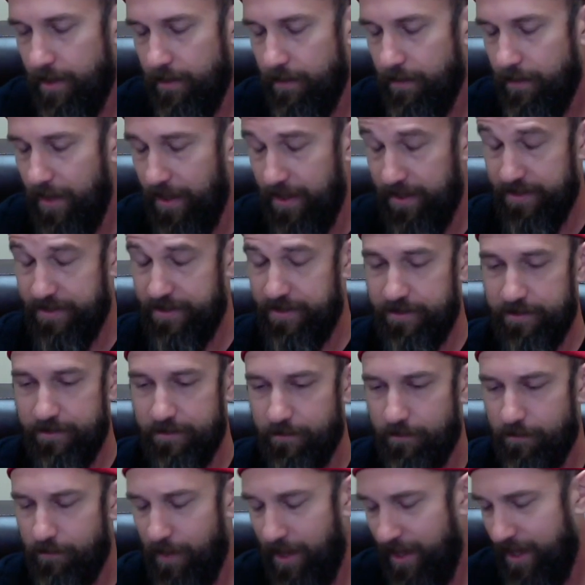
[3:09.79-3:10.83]
they just
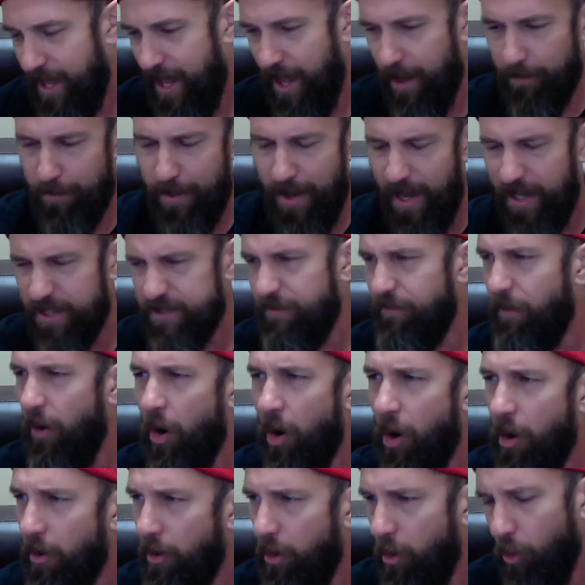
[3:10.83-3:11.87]
they can't pass
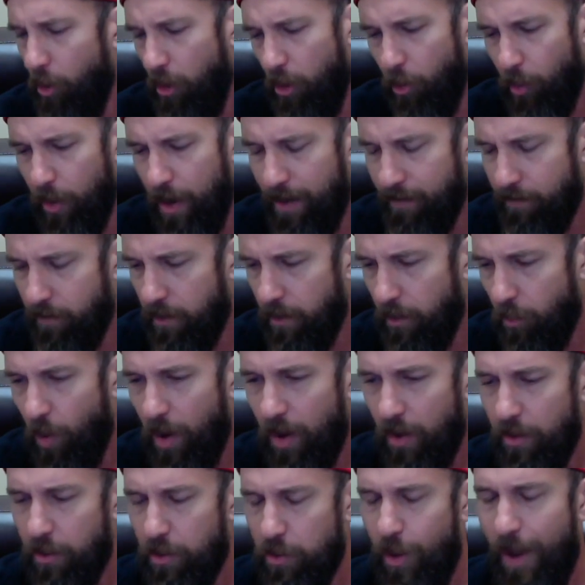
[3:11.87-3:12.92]
FAR or, or whatever.
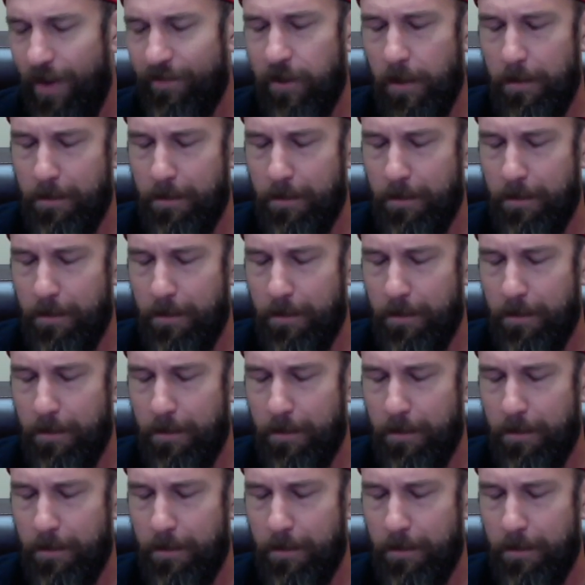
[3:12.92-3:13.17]
Well, you have to